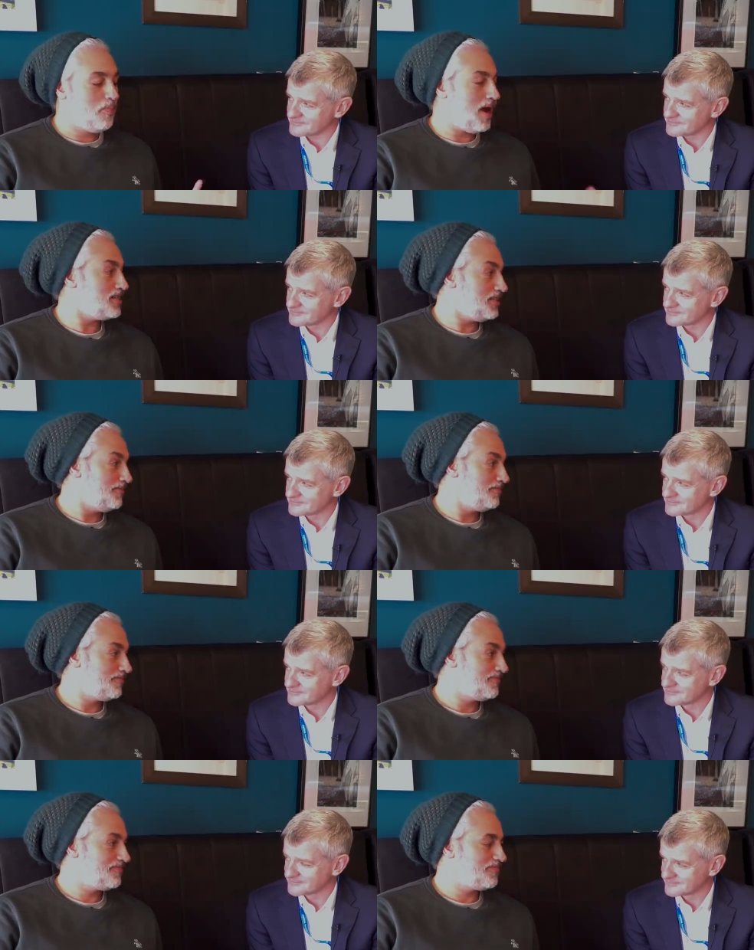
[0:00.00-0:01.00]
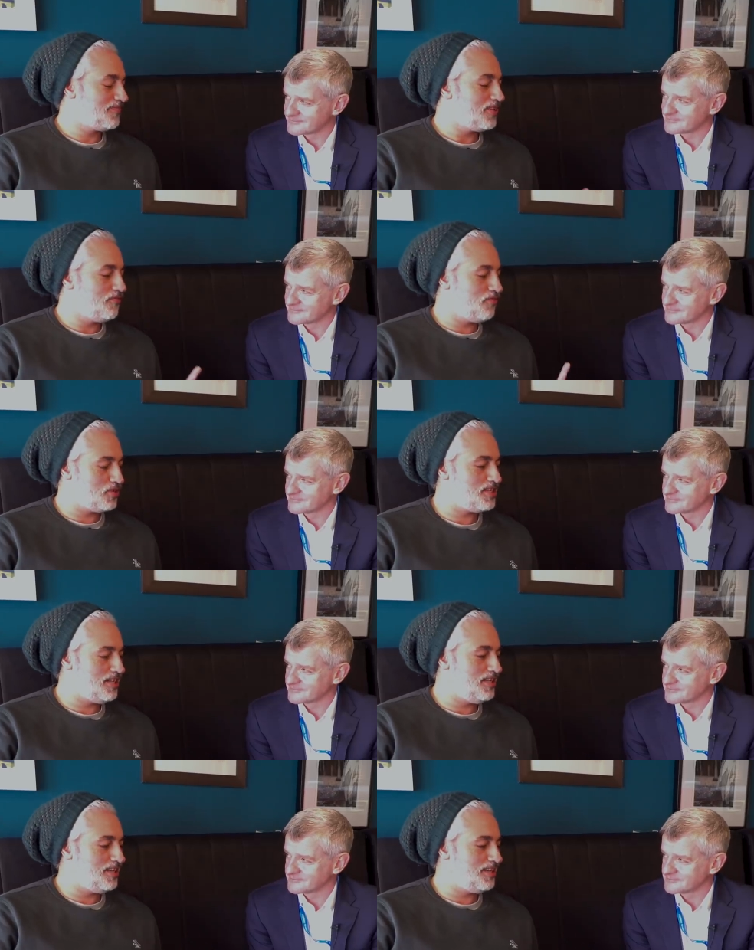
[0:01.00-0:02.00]
Speaker 1: Paddy,
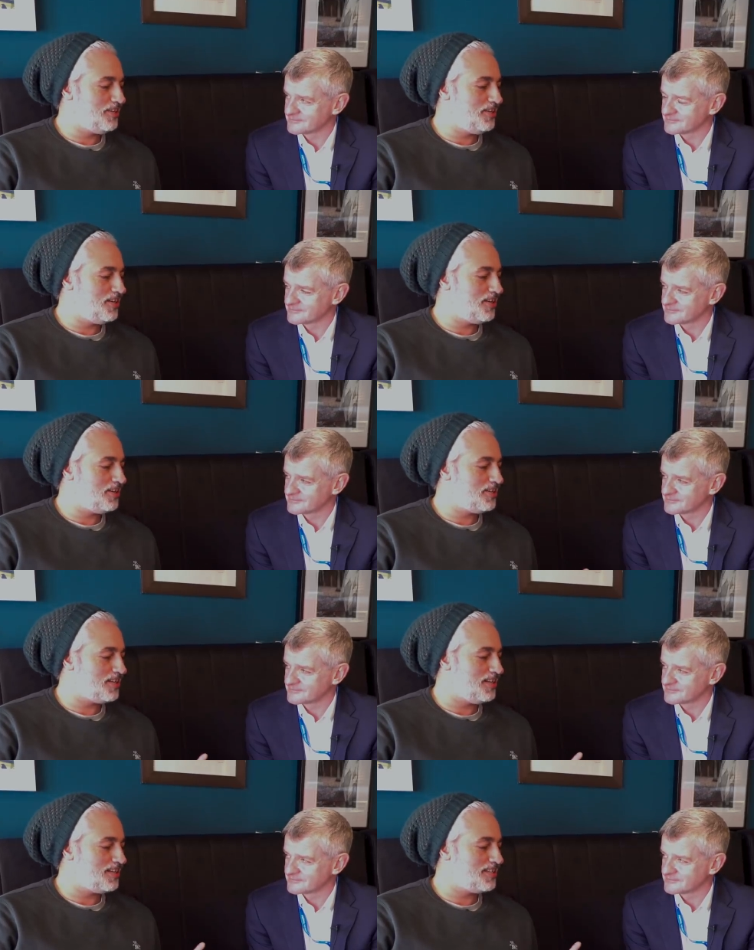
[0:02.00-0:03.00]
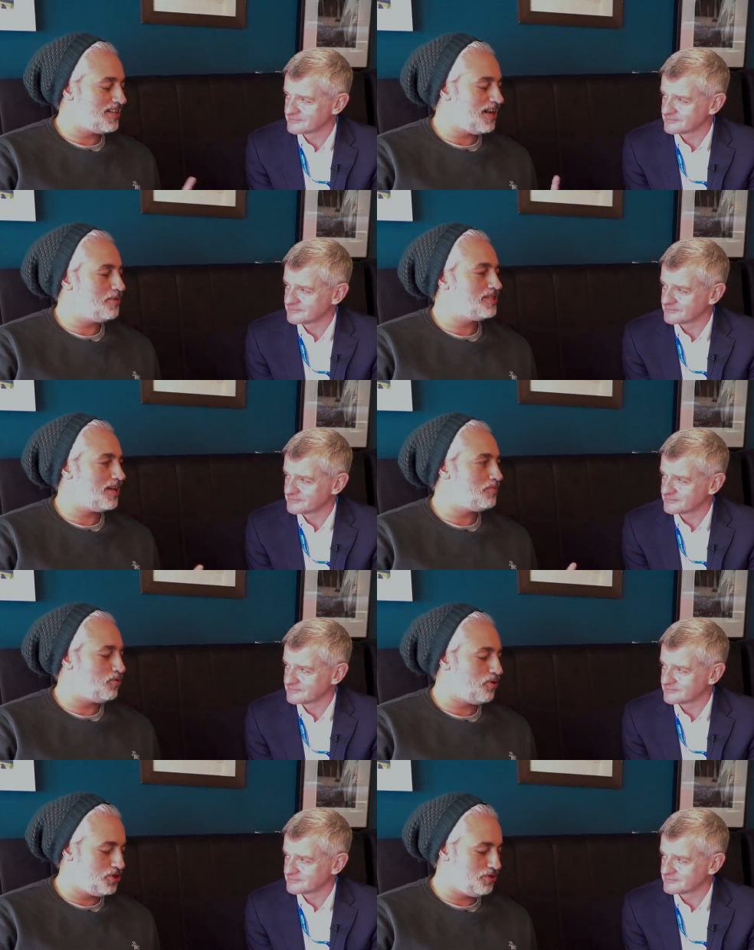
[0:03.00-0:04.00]
firstly, tell, tell
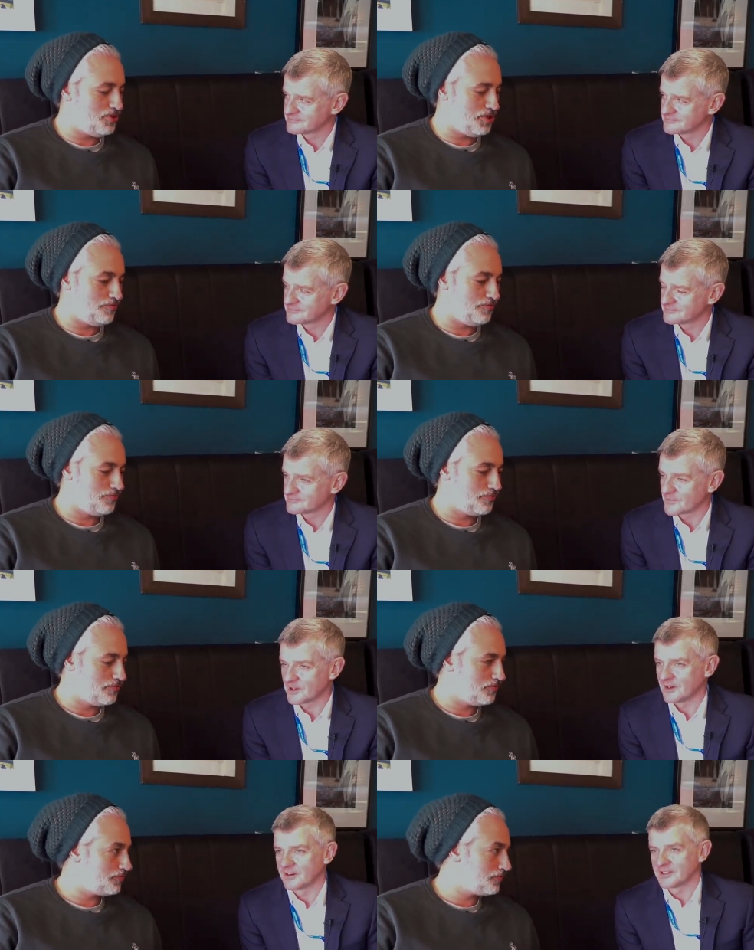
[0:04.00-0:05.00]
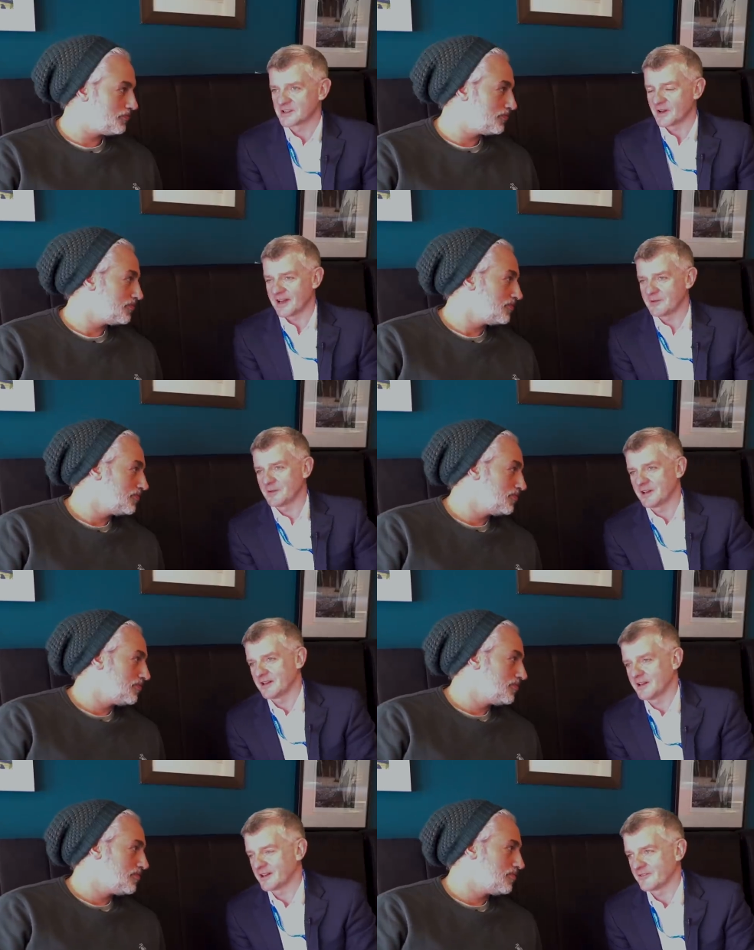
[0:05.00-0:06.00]
me what you do.
Speaker 2: All right, so I'm
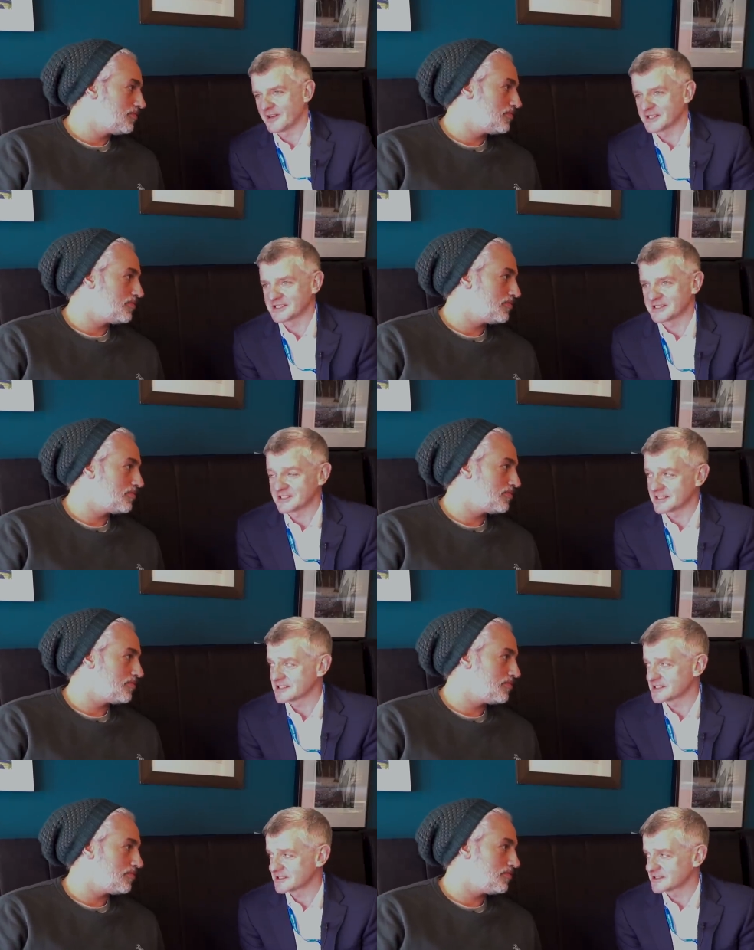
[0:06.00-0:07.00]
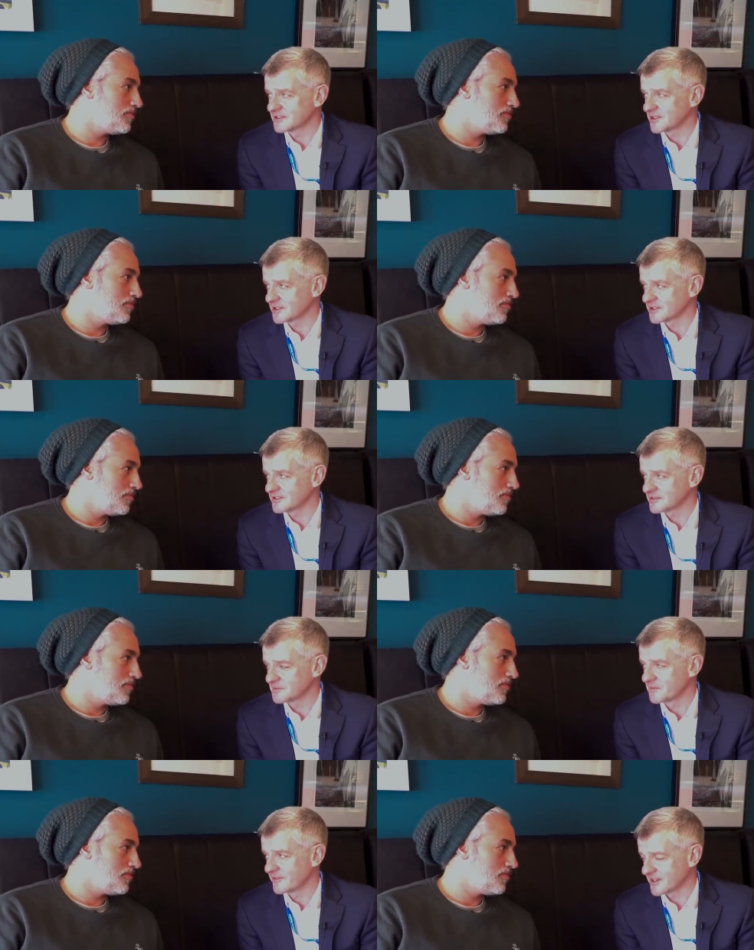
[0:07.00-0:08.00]
a, uh, an infectious diseases doctor,
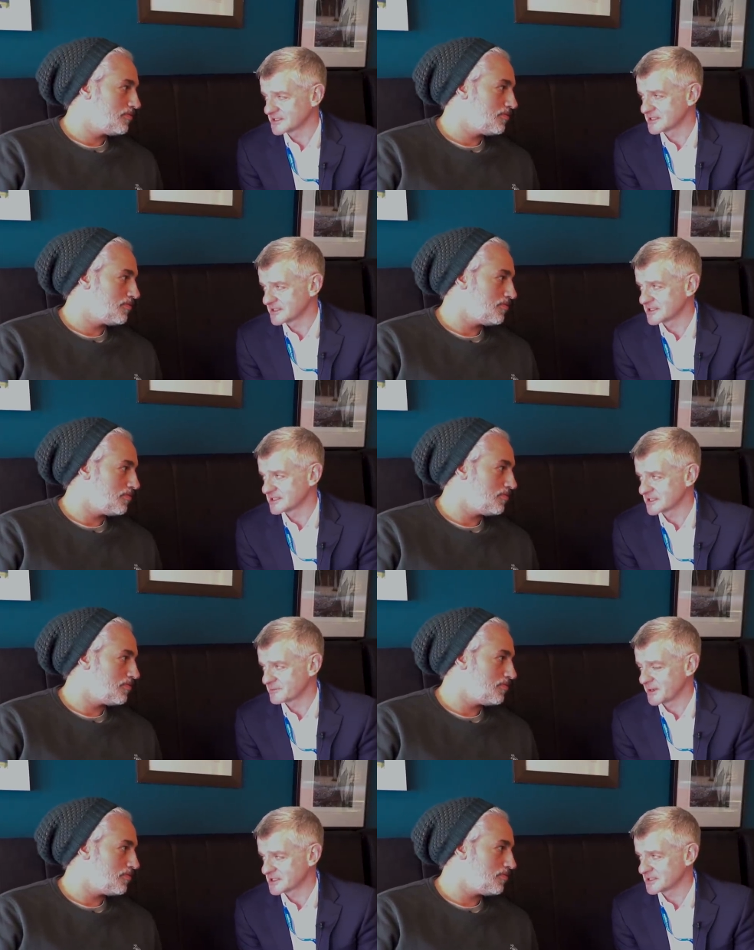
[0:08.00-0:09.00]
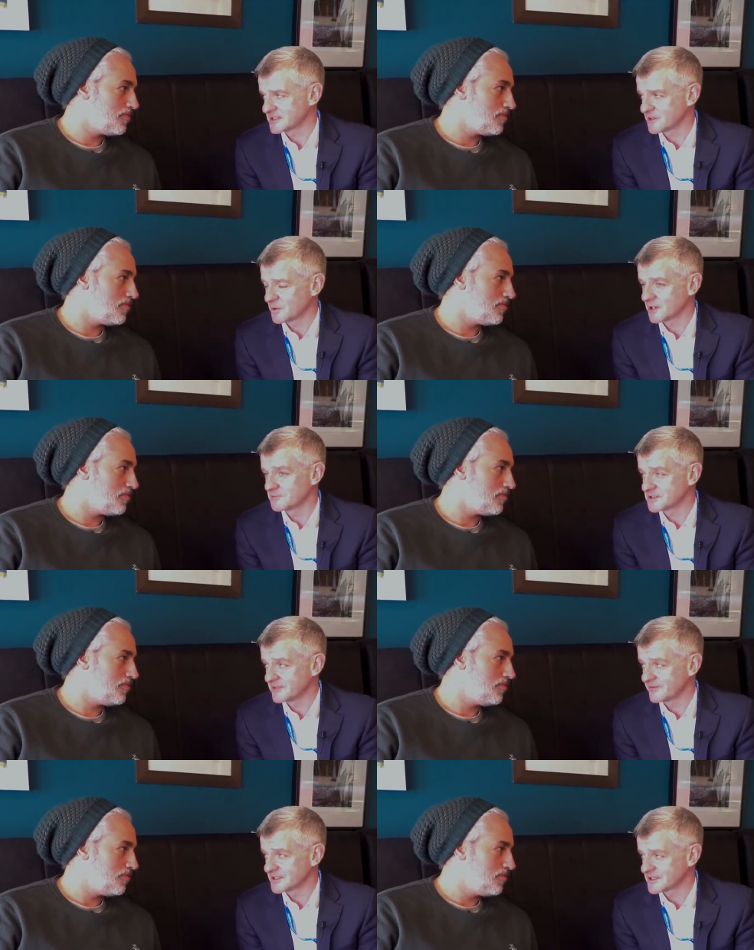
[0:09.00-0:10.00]
so I'm an infectious diseases specialist. I work up in
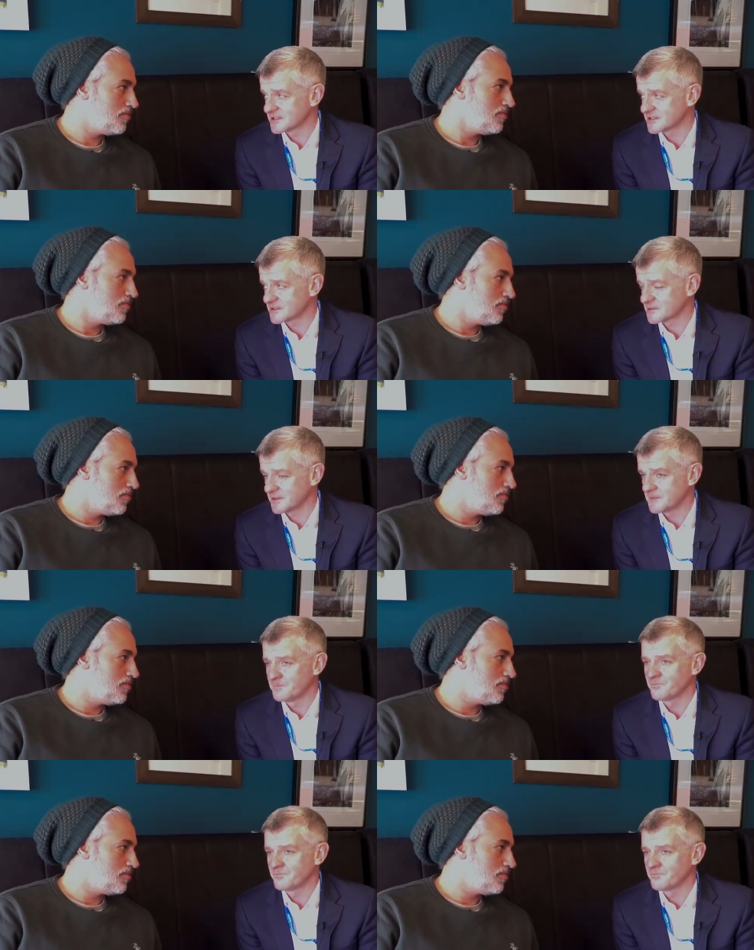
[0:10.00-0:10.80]
St. Vincent's Hospital.